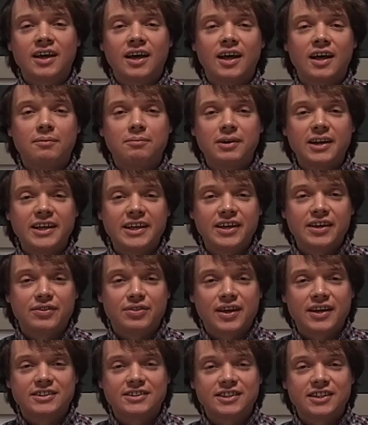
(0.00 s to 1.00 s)
leak
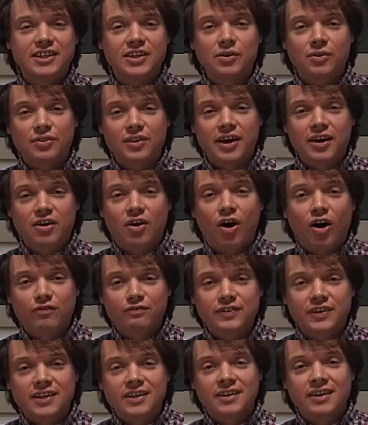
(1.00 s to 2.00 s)
their tea or their
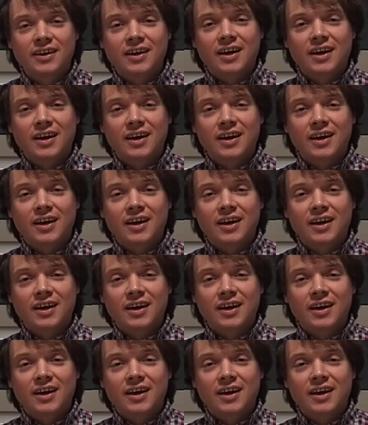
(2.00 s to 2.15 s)
coffee